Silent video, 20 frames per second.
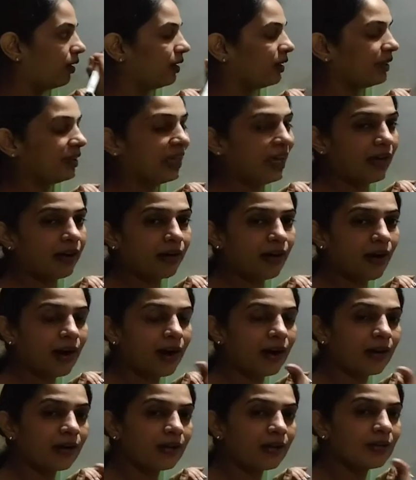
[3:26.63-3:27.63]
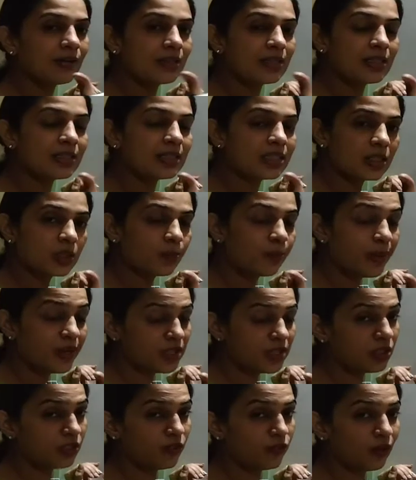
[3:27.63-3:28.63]
there are
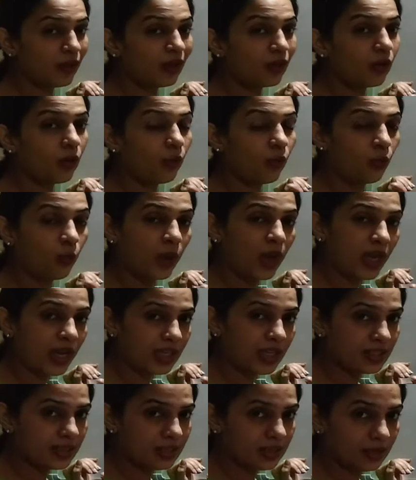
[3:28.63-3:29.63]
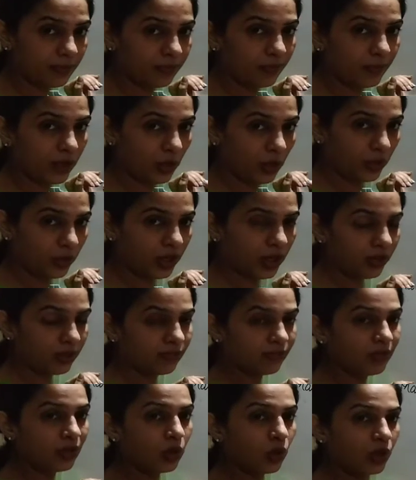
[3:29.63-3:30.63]
specific weights, okay,
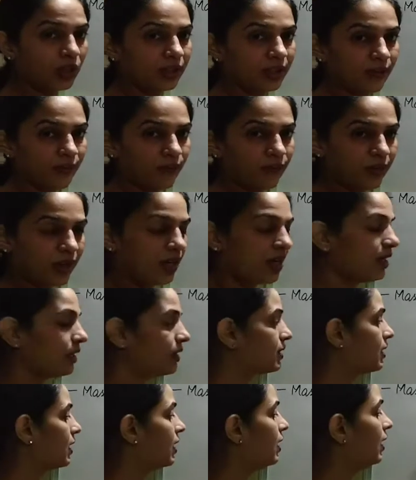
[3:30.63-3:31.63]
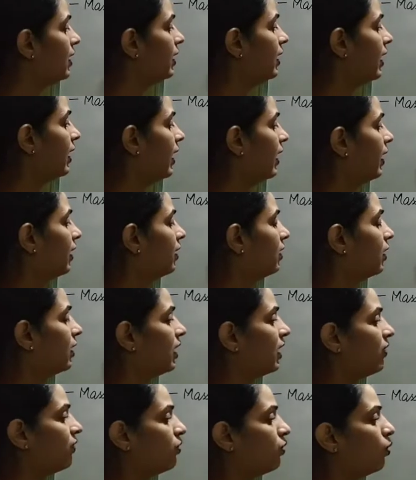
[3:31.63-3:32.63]
we call them weights. Like
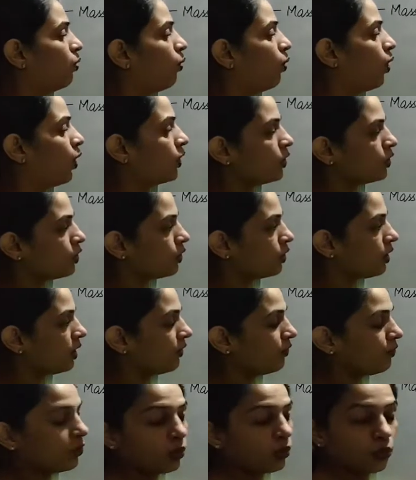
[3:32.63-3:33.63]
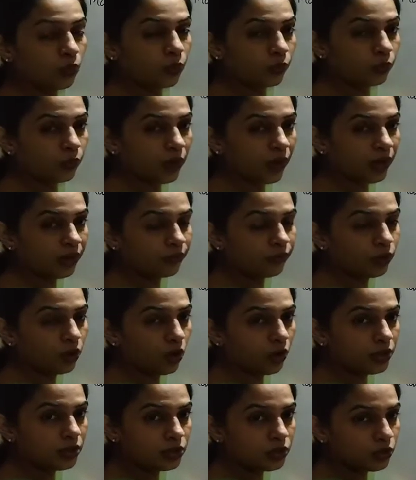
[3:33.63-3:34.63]
if you have
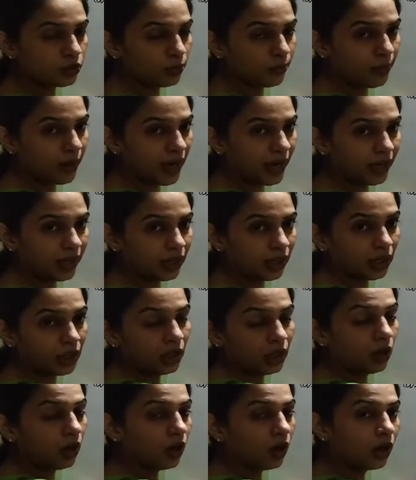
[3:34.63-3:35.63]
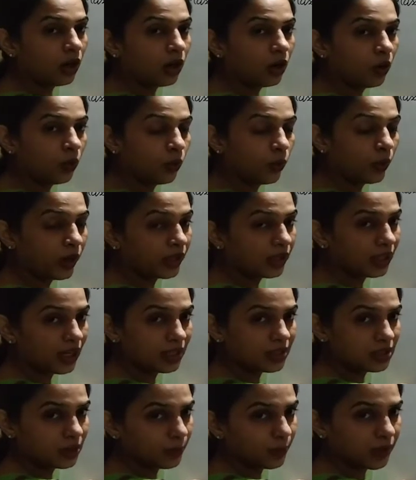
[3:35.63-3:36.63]
gone to buy 1
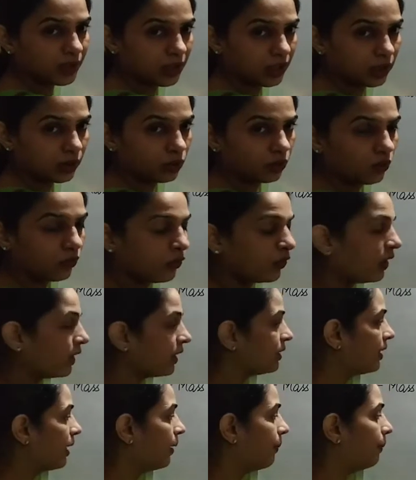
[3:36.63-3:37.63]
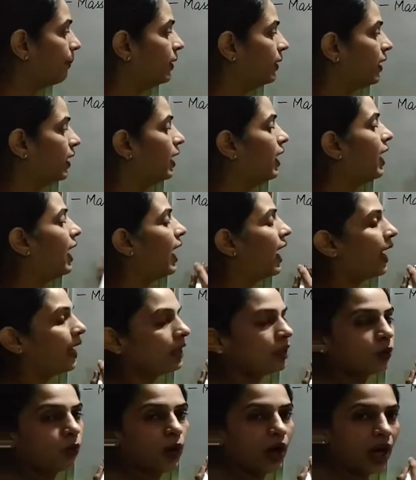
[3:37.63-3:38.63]
kg potato, for example, and
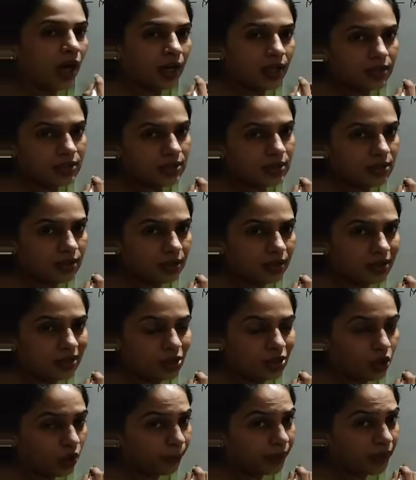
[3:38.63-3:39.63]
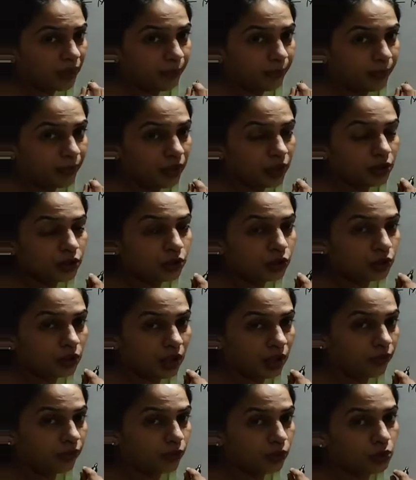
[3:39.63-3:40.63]
you ask the shopkeeper to
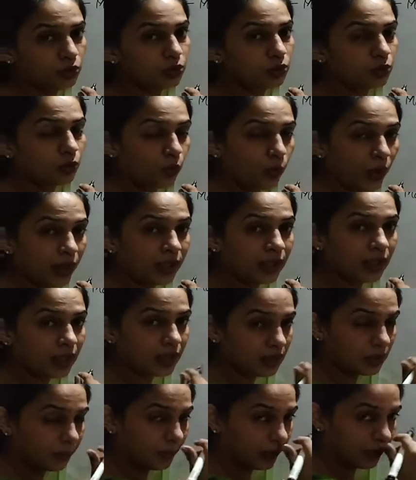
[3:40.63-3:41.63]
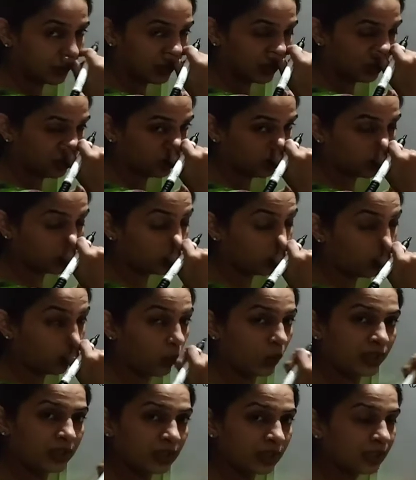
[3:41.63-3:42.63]
give you 1 kg potato. So
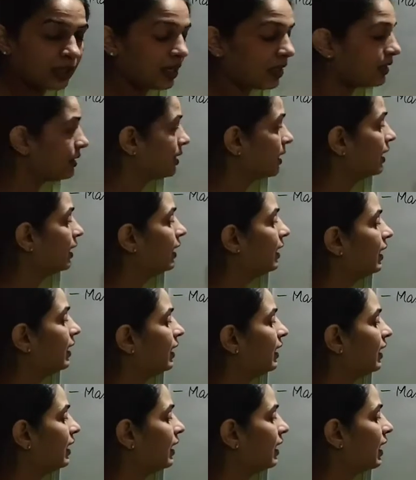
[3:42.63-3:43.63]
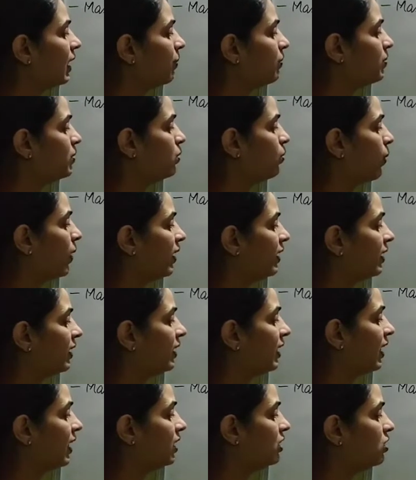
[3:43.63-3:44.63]
what he does, he keeps 1
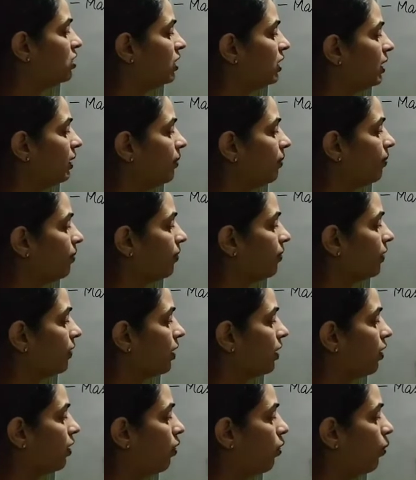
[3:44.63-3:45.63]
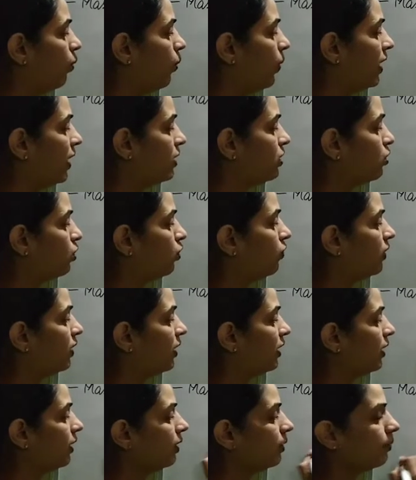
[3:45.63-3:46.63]
kg weight over
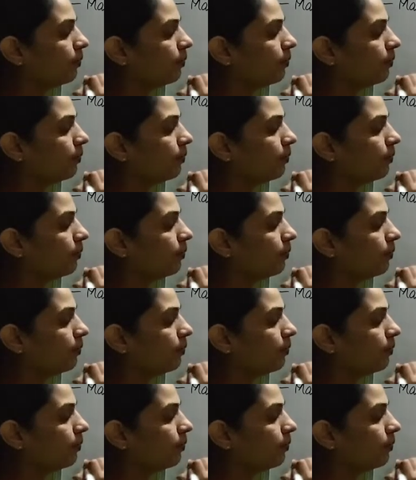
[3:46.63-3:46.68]
here,